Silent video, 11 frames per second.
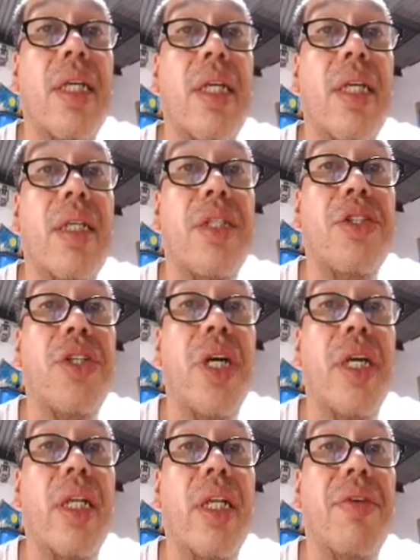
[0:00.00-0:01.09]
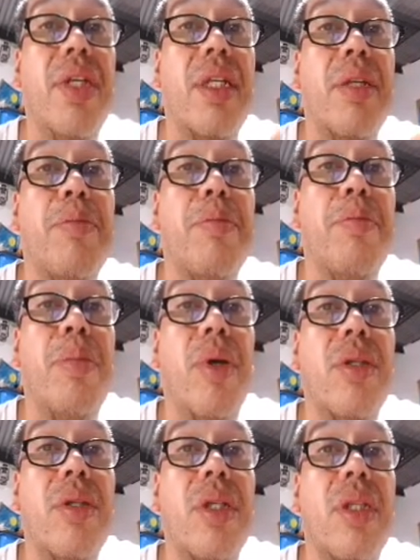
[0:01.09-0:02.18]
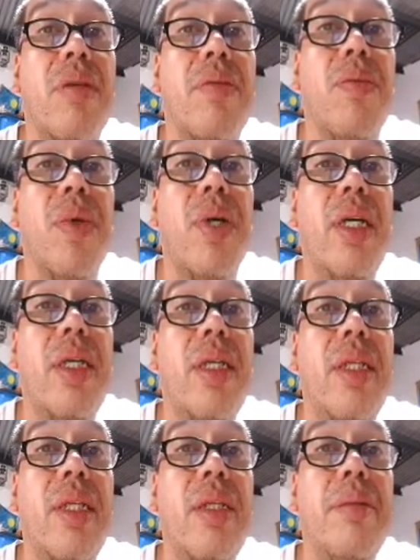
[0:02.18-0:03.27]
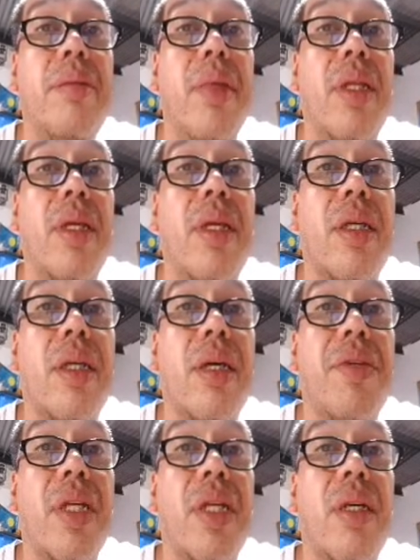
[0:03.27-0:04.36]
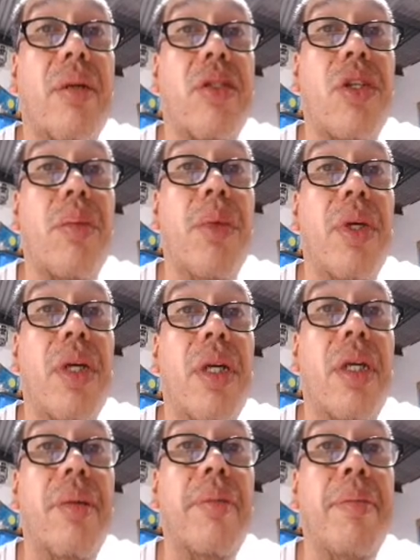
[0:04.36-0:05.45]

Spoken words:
Let's try and leave it at positive 1. Having a little trouble here.